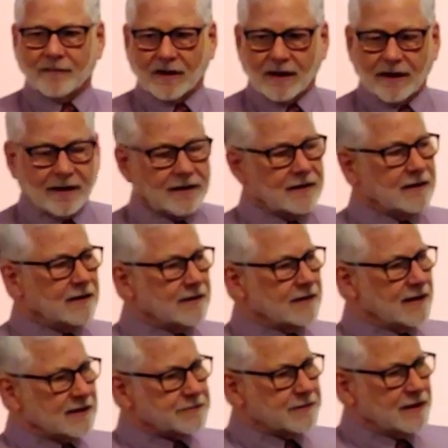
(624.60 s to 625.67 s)
Okay?
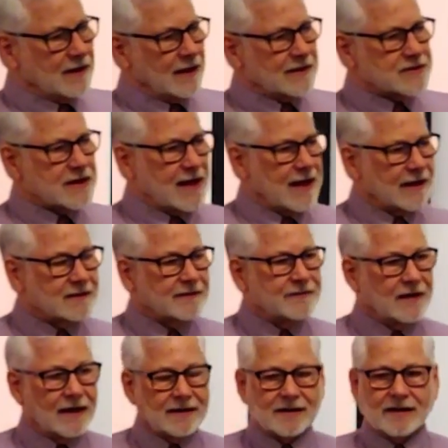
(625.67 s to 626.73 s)
The Espionage Act of
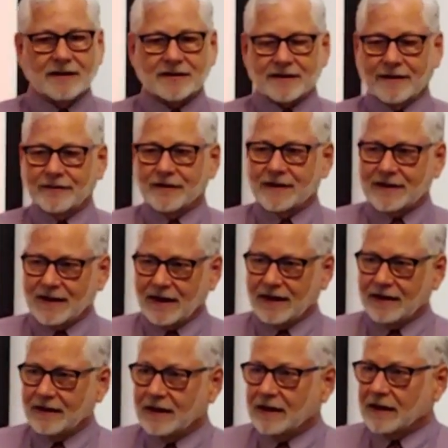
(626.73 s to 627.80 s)

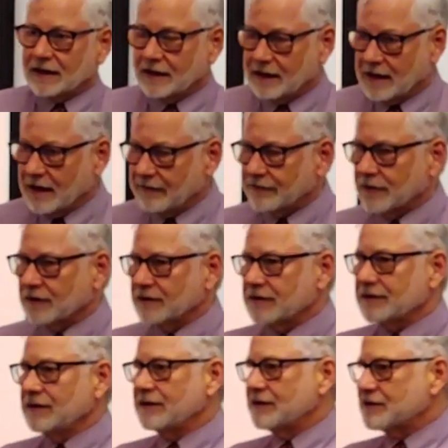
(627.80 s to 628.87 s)
1917
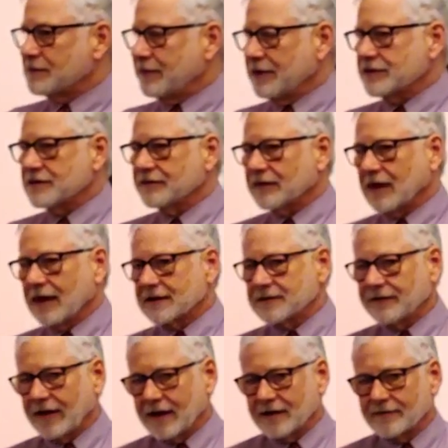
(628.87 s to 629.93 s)
governs distribution of
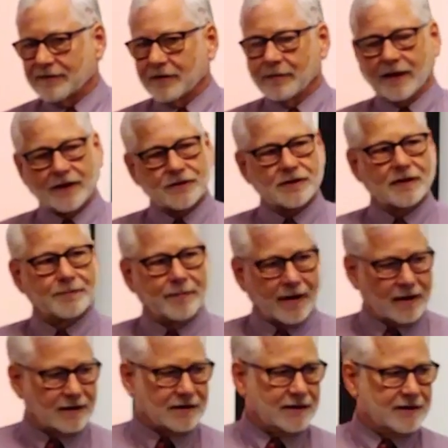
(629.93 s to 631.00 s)
classified information and
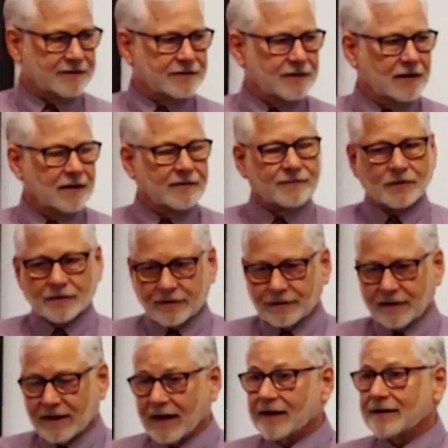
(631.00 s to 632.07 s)
penalties for
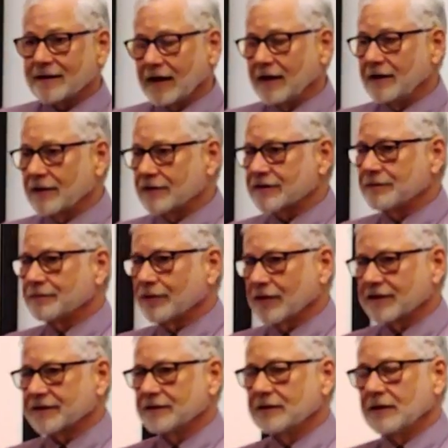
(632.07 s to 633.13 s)
doing that 10 years in
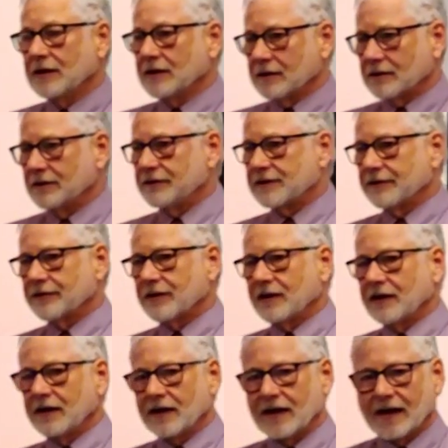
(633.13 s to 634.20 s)
prison, lose
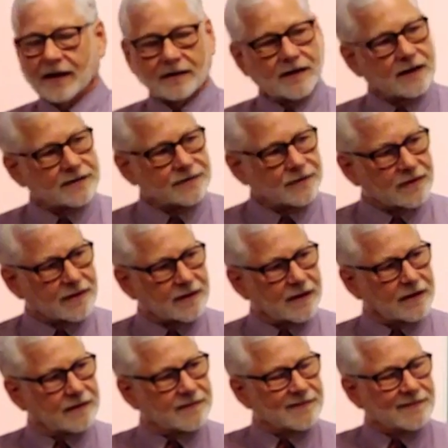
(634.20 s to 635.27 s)
everything you got, that sort of
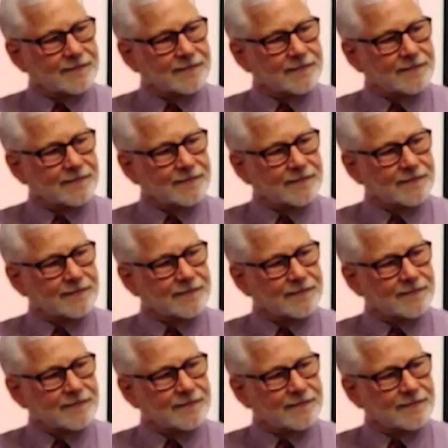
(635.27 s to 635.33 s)
thing.